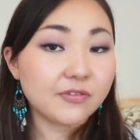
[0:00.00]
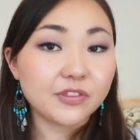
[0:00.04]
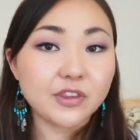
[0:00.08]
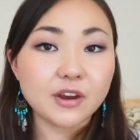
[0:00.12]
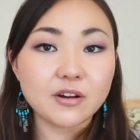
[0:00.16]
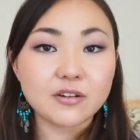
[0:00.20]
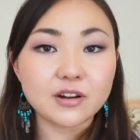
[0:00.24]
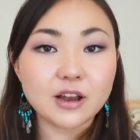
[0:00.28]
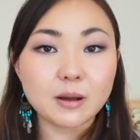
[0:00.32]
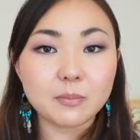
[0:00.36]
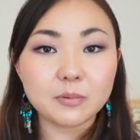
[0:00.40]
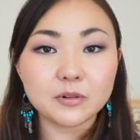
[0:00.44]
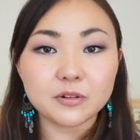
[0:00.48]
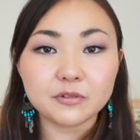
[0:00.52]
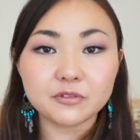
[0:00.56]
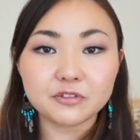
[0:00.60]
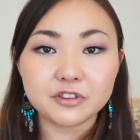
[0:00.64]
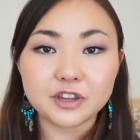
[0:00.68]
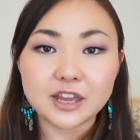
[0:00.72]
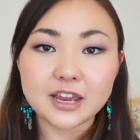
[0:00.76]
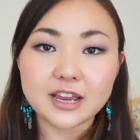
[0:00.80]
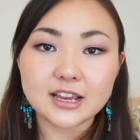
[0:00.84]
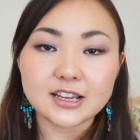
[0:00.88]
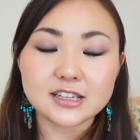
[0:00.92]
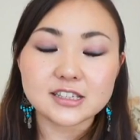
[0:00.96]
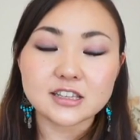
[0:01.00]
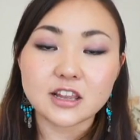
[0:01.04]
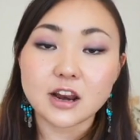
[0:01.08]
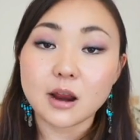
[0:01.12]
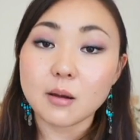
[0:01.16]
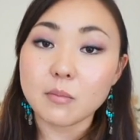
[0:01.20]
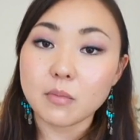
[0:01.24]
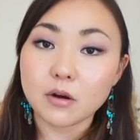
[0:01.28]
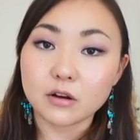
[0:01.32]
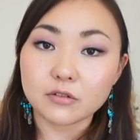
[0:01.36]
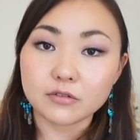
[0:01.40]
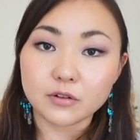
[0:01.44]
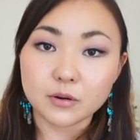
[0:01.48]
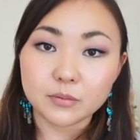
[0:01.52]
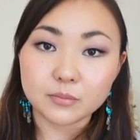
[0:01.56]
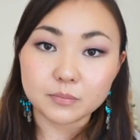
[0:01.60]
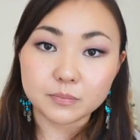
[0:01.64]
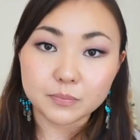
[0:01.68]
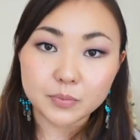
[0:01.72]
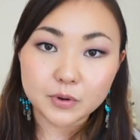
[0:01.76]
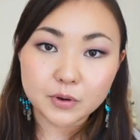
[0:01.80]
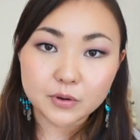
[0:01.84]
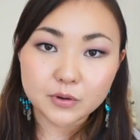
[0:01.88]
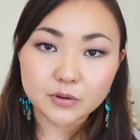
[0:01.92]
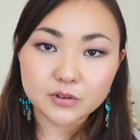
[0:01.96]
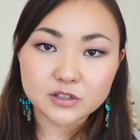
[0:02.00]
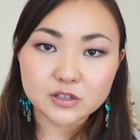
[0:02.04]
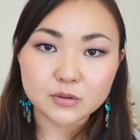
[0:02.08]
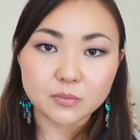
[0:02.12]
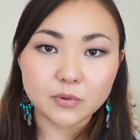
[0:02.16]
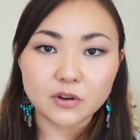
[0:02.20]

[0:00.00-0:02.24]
There are a couple of things that I bought from Boots.